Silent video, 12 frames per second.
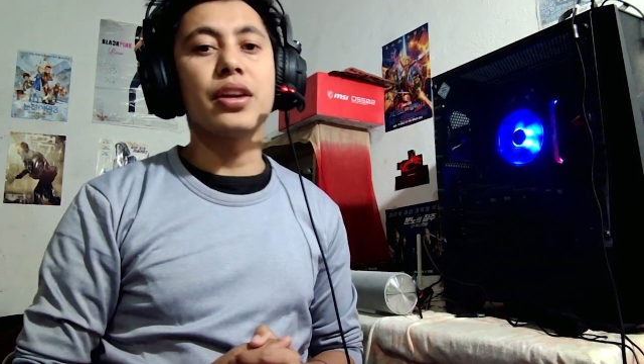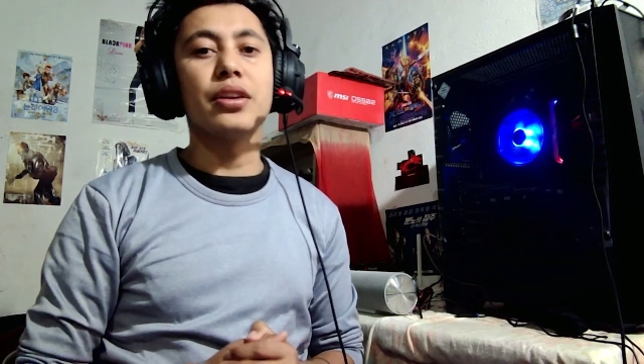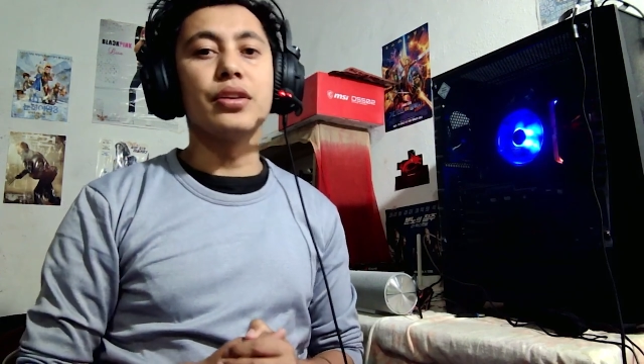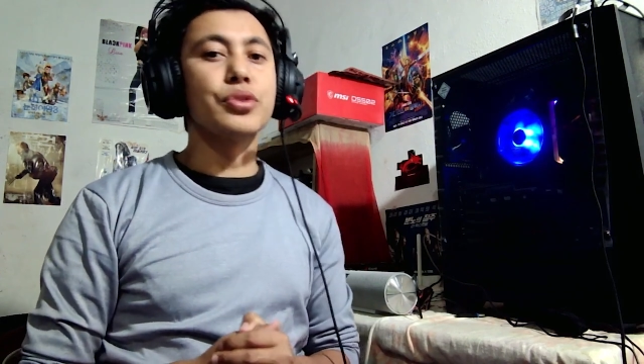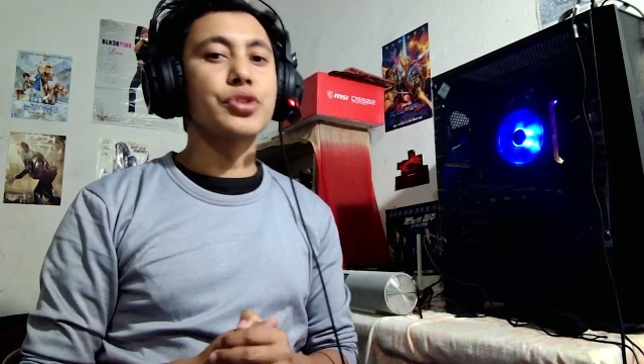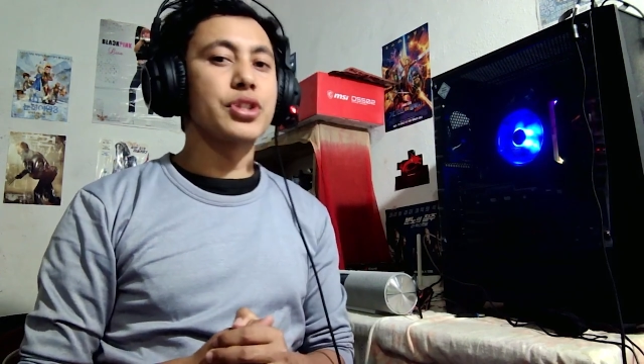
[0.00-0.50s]

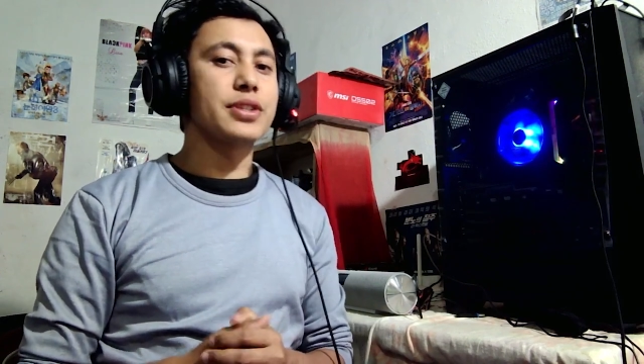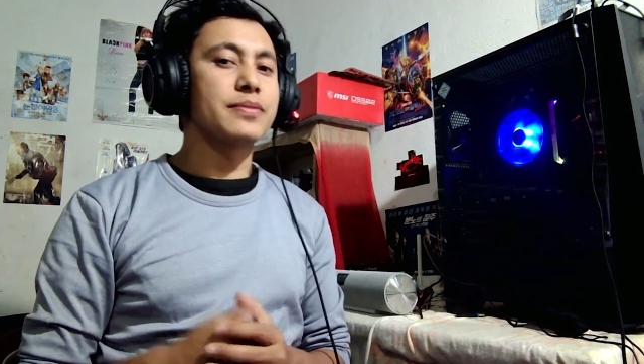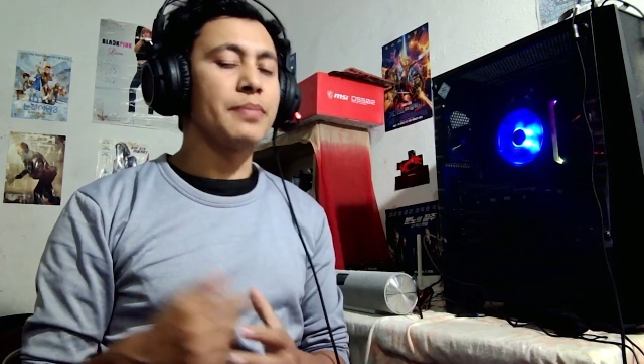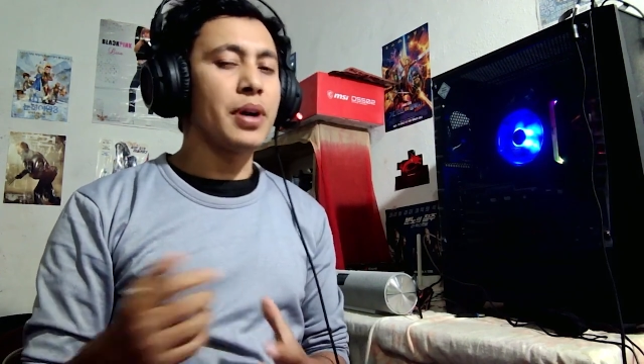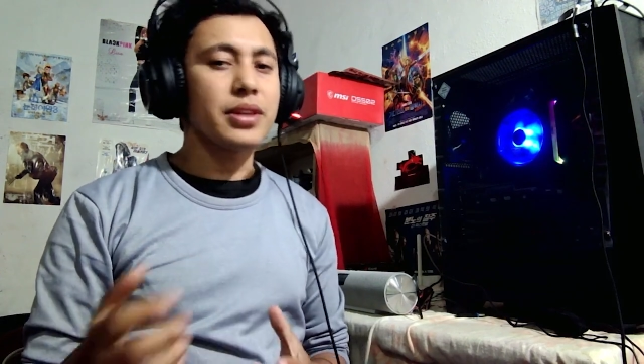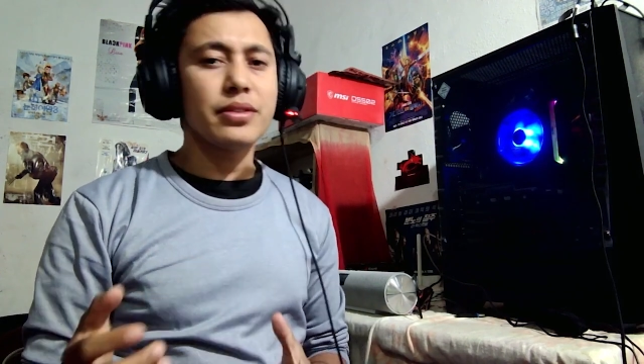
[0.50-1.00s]
lose his
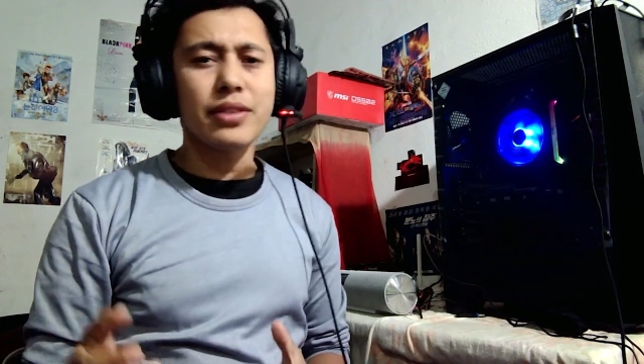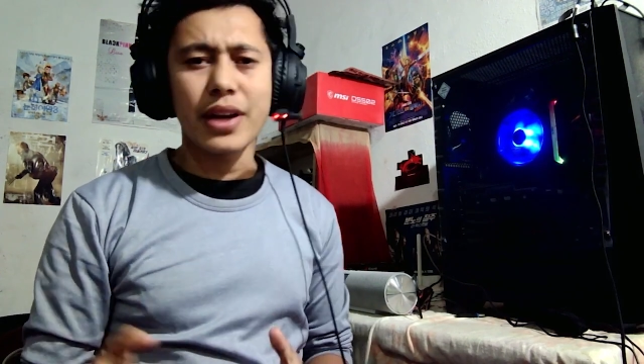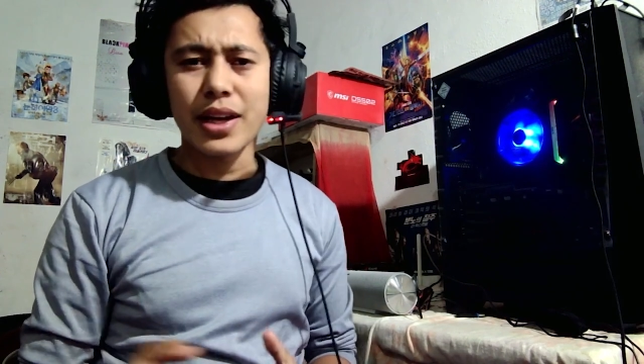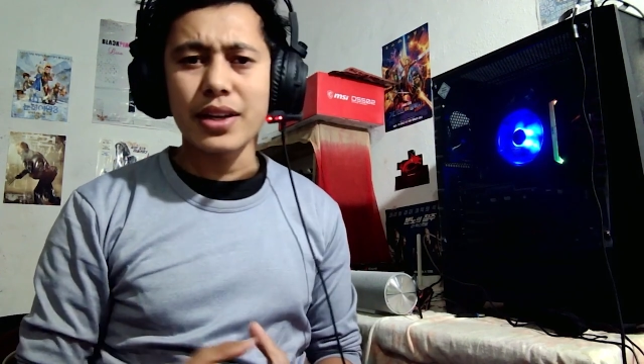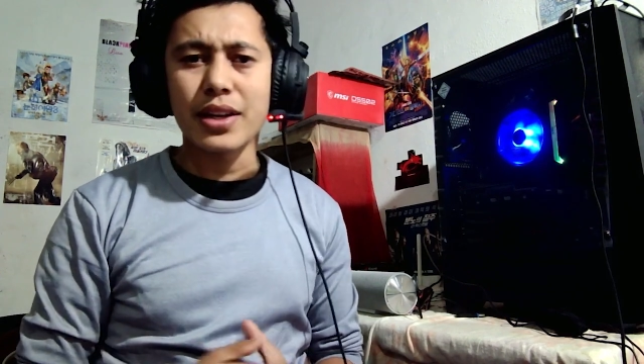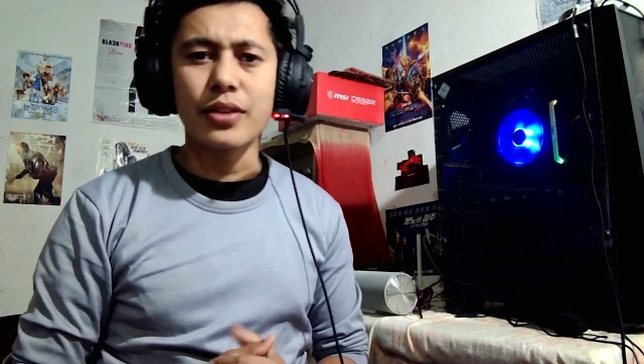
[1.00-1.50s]
mother
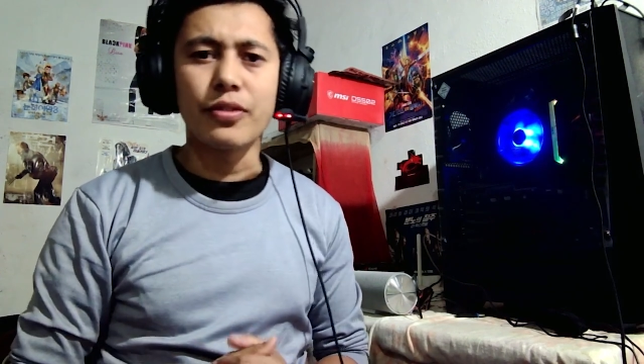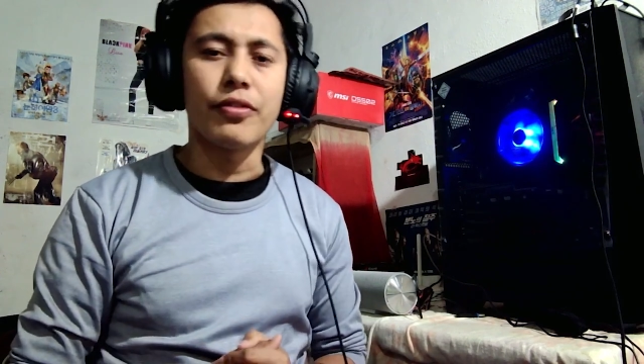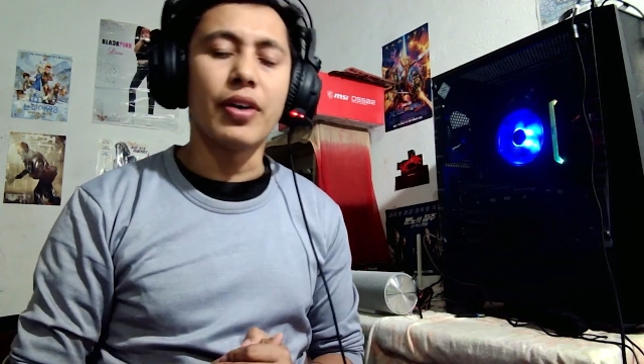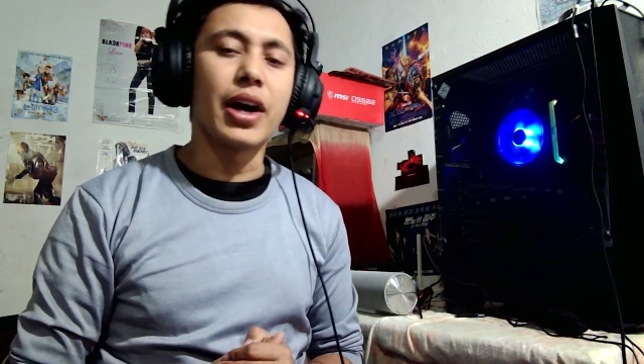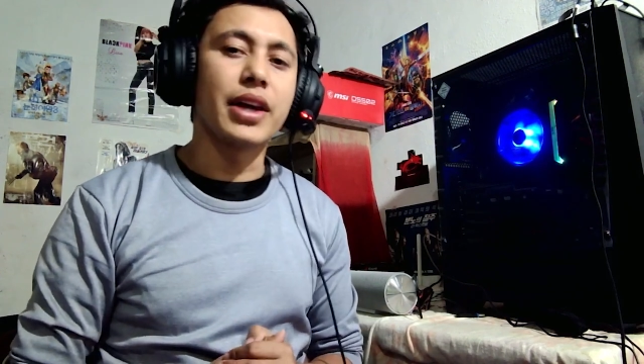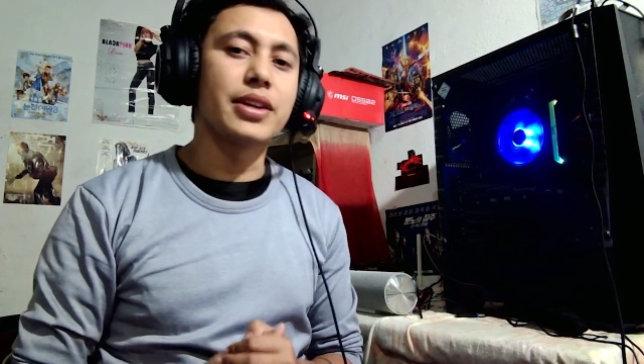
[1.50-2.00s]
and he find